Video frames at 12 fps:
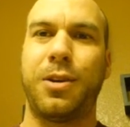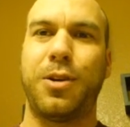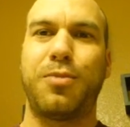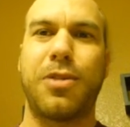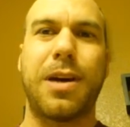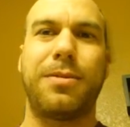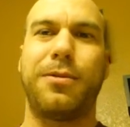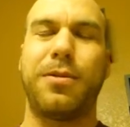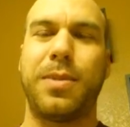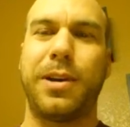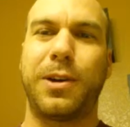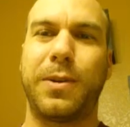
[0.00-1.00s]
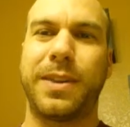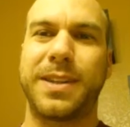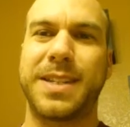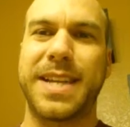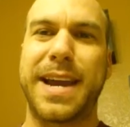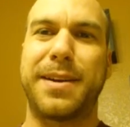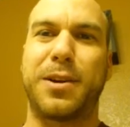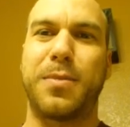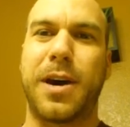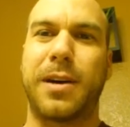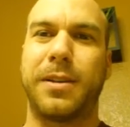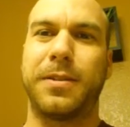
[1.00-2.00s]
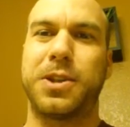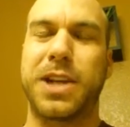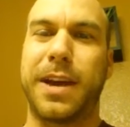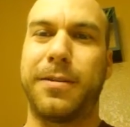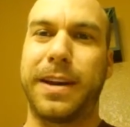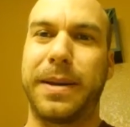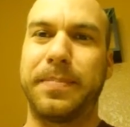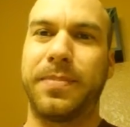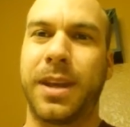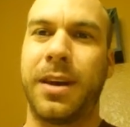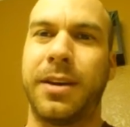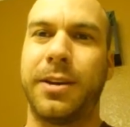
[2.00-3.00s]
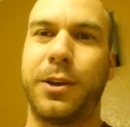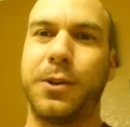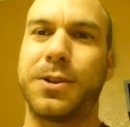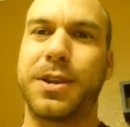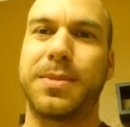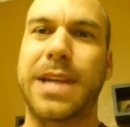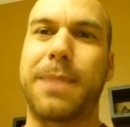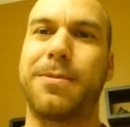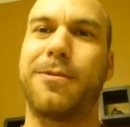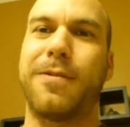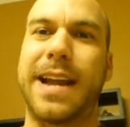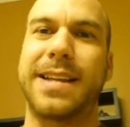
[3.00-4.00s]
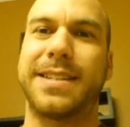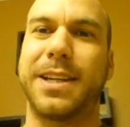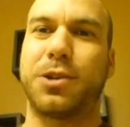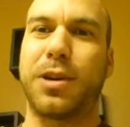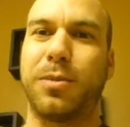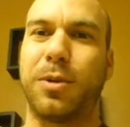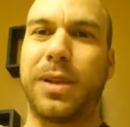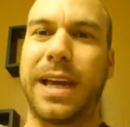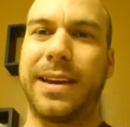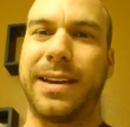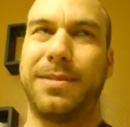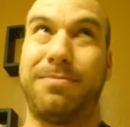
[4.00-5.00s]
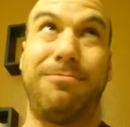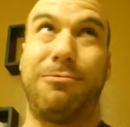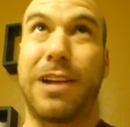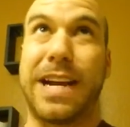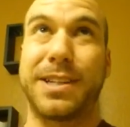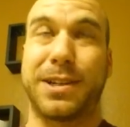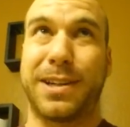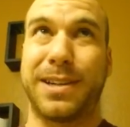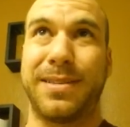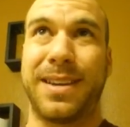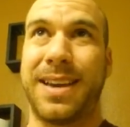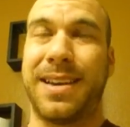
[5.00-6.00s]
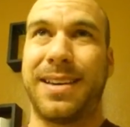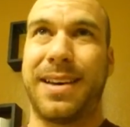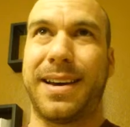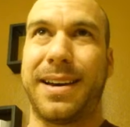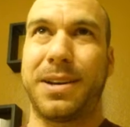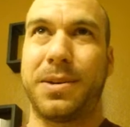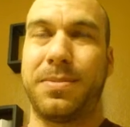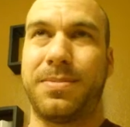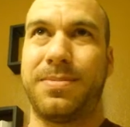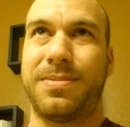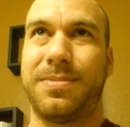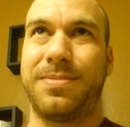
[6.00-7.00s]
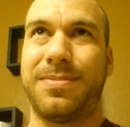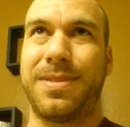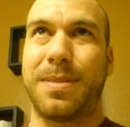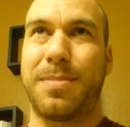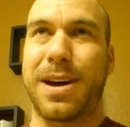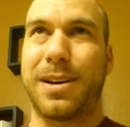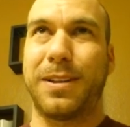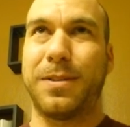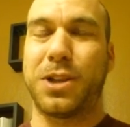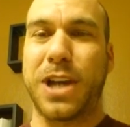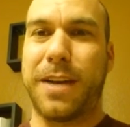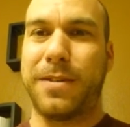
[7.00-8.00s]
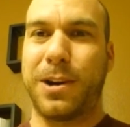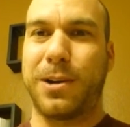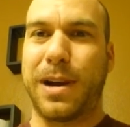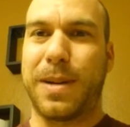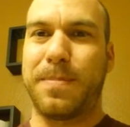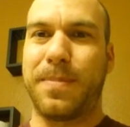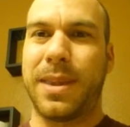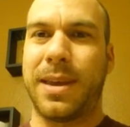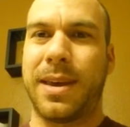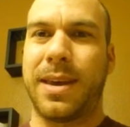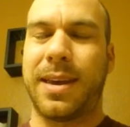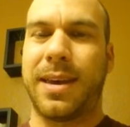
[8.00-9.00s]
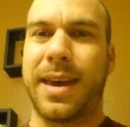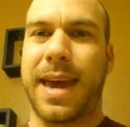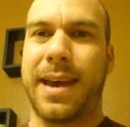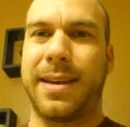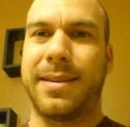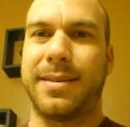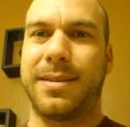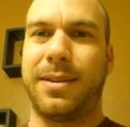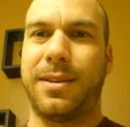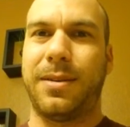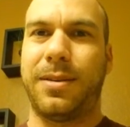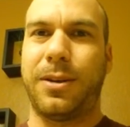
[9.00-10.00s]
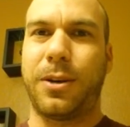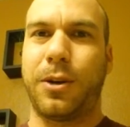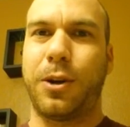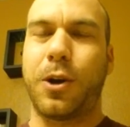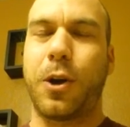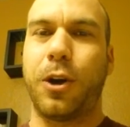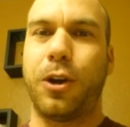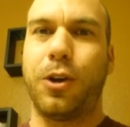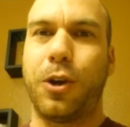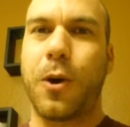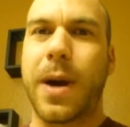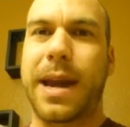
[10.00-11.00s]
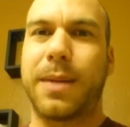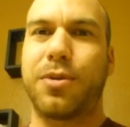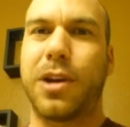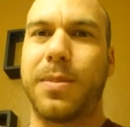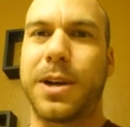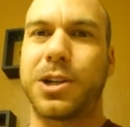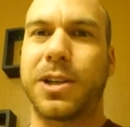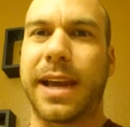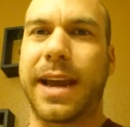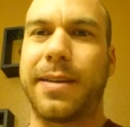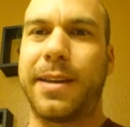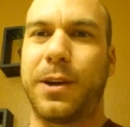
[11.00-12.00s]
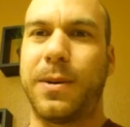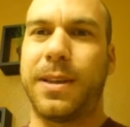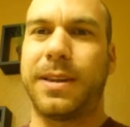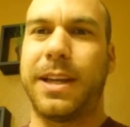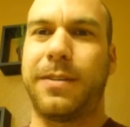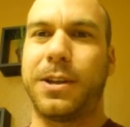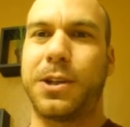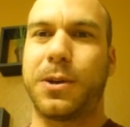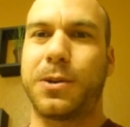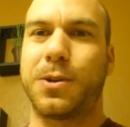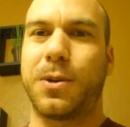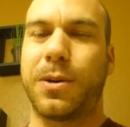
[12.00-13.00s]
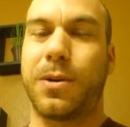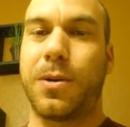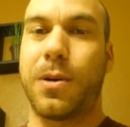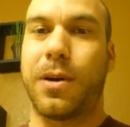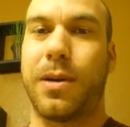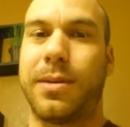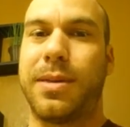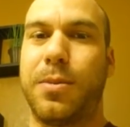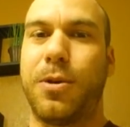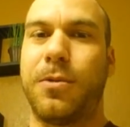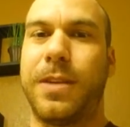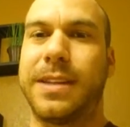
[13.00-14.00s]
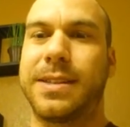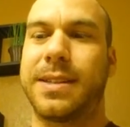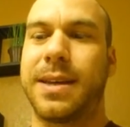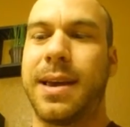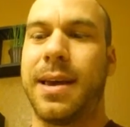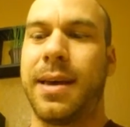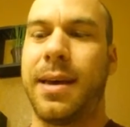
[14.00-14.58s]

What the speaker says: You're probably familiar with the standard model of shaving. You use some type of fancy triple-bladed razor, a bottle of shaving cream, and you go at it pretty much like how they do in the TV shows or the movies.